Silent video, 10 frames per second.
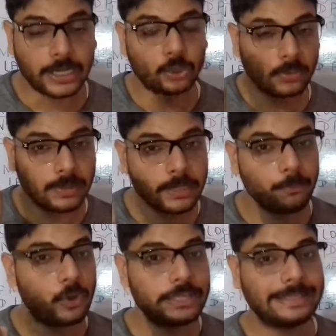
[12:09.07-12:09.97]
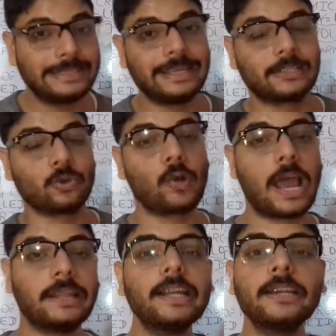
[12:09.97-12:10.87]
It will be moisturous, or
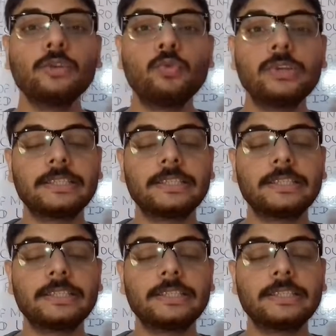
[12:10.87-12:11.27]
either you could